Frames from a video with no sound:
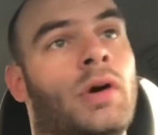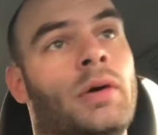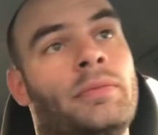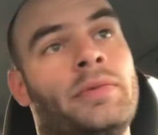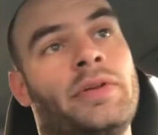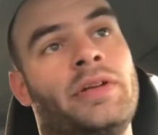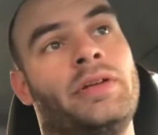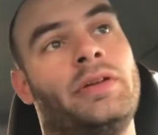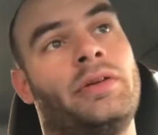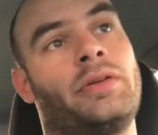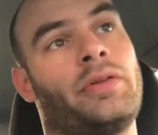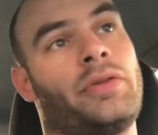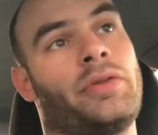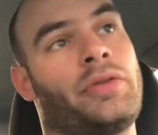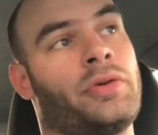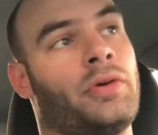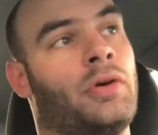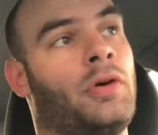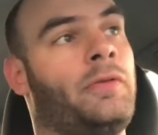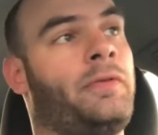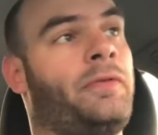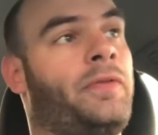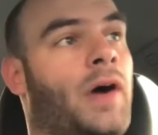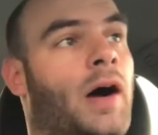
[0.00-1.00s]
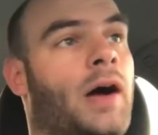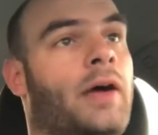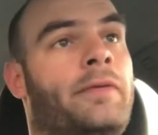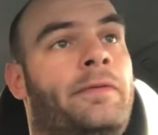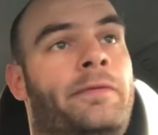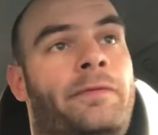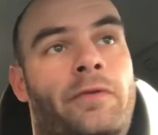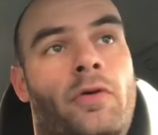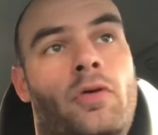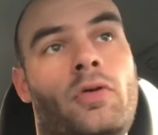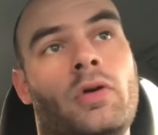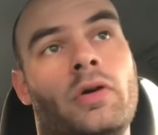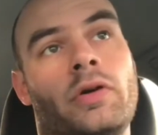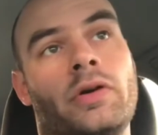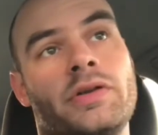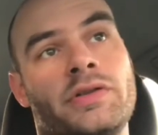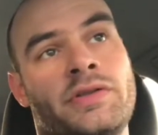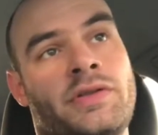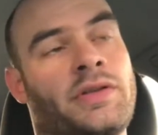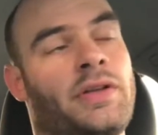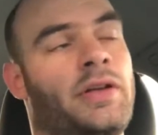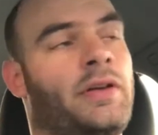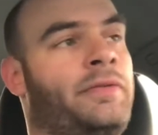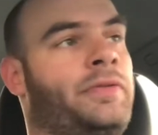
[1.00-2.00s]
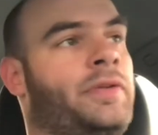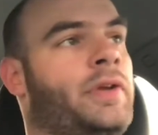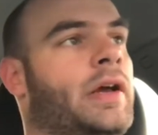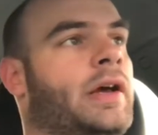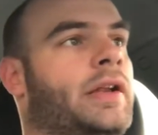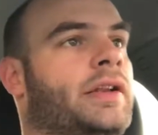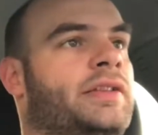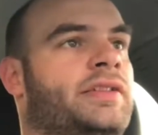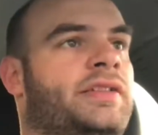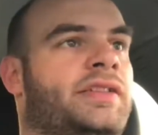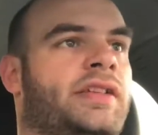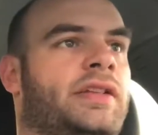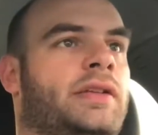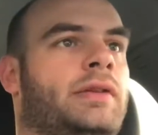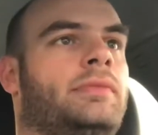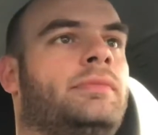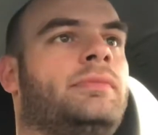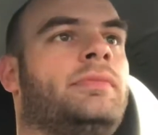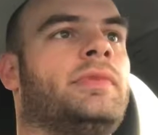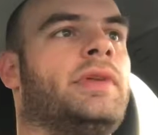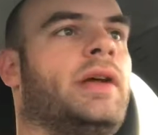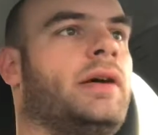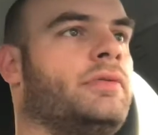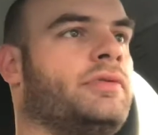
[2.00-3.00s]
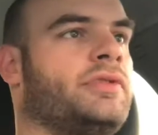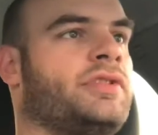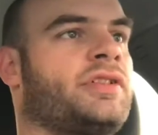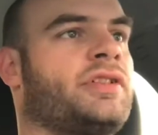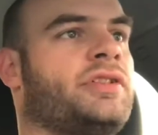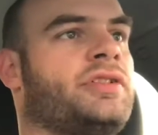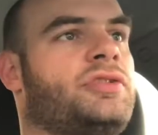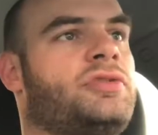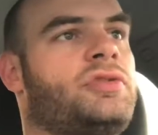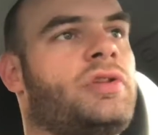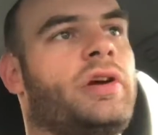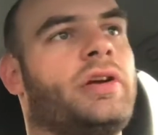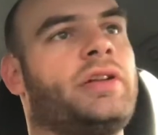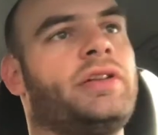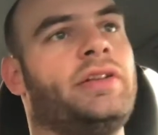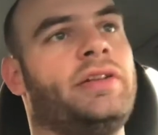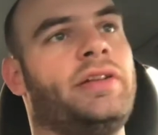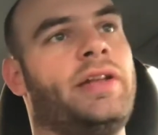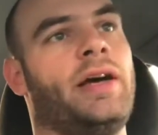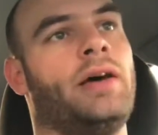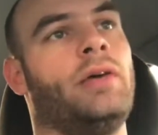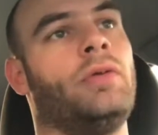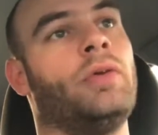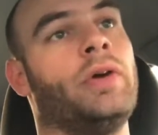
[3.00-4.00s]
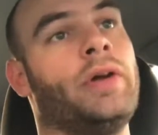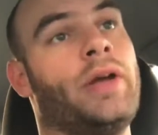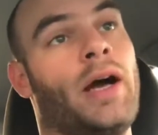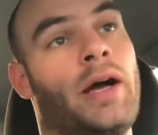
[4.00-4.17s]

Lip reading: I mean, you could throw 5 4s if you had a team that was constructed that way.